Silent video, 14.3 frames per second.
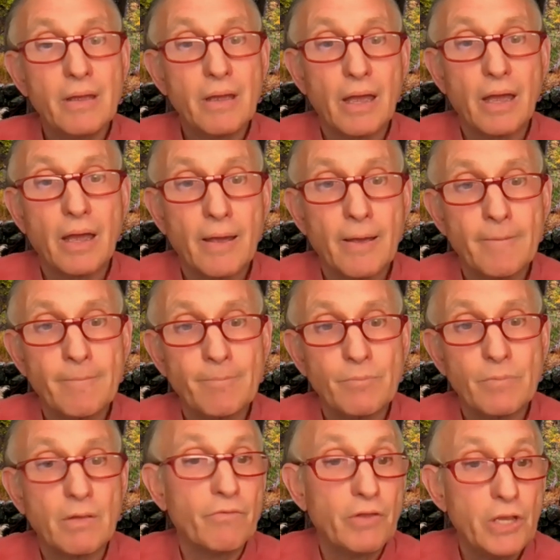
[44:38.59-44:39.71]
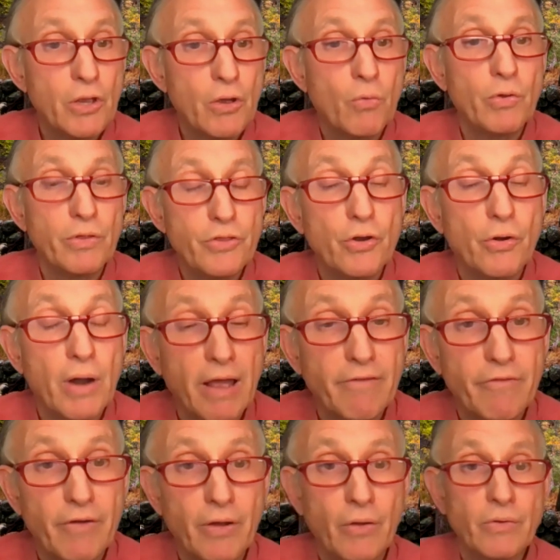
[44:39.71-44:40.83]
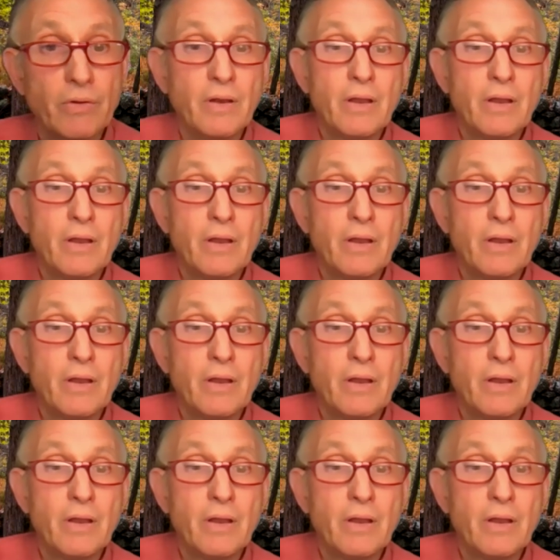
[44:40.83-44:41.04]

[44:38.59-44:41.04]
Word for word: um, video with your iPhone.